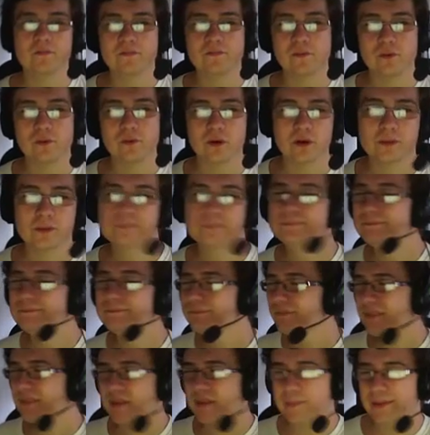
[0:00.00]
back
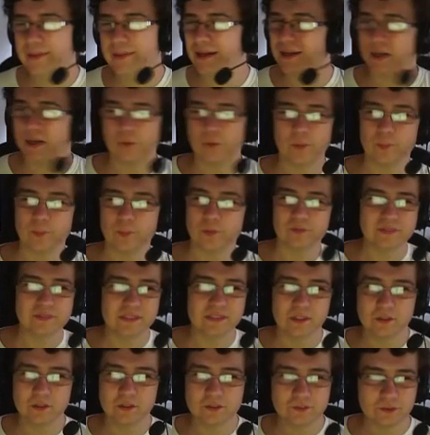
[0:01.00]
for, depending
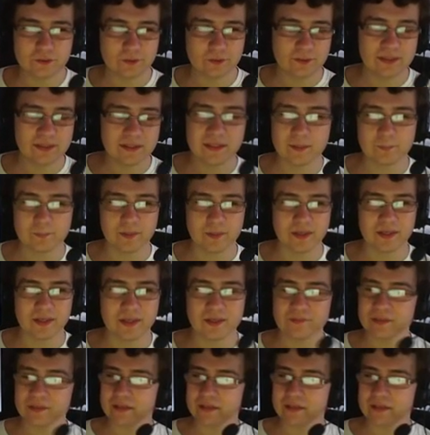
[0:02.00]
on what moves he goes for really,